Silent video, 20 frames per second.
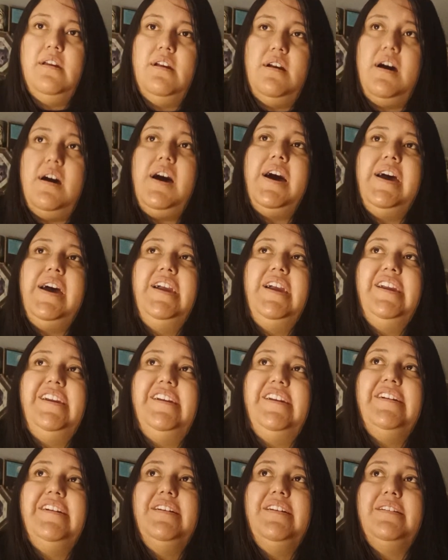I
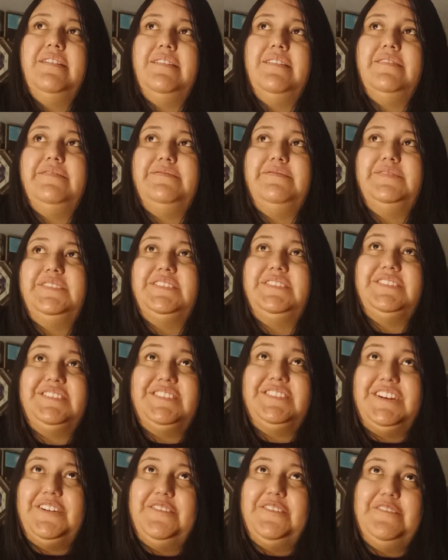am just
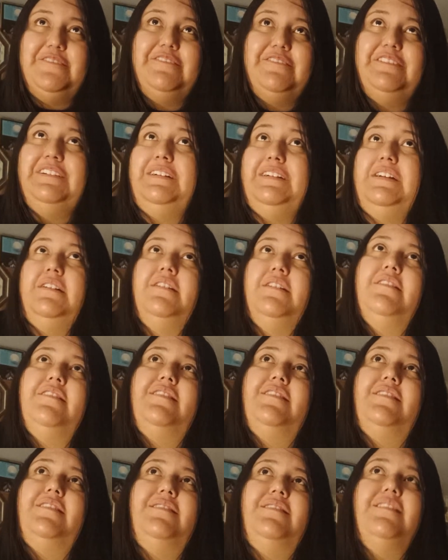so
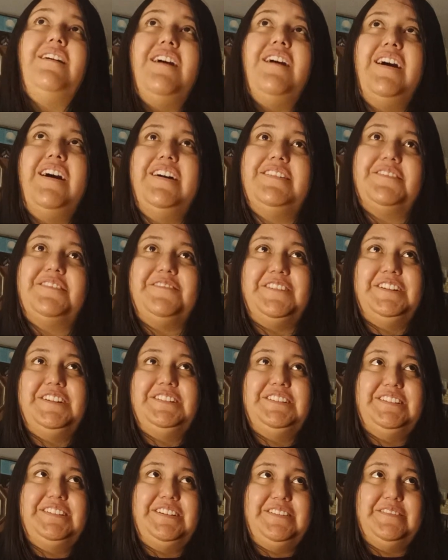not going
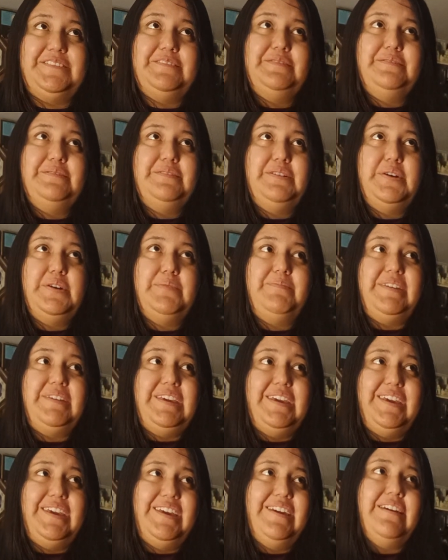to
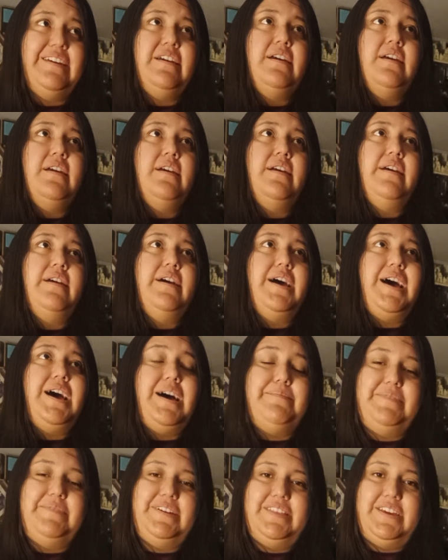be
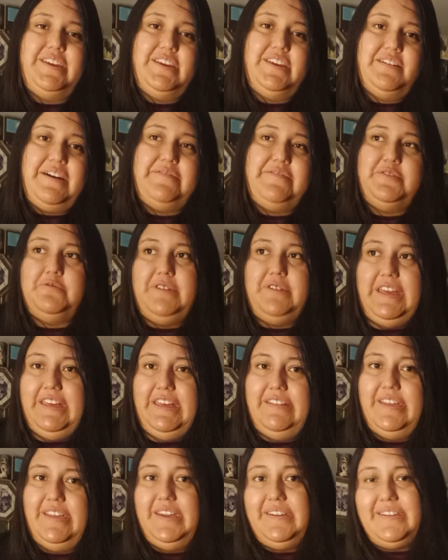happy that you have to wait
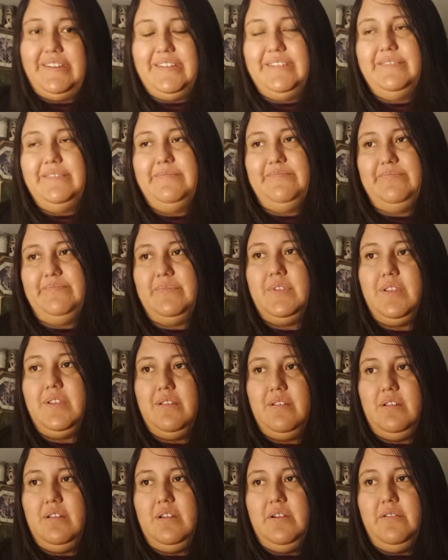like
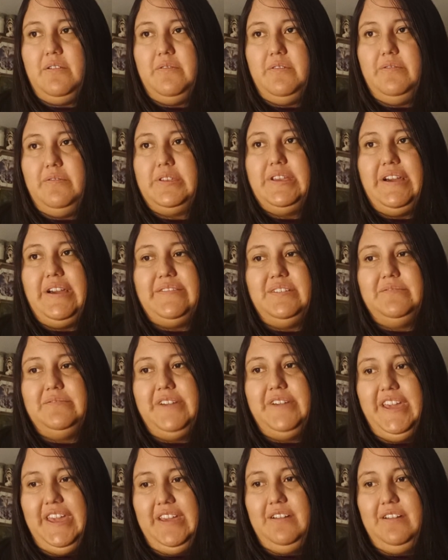oh you have to wait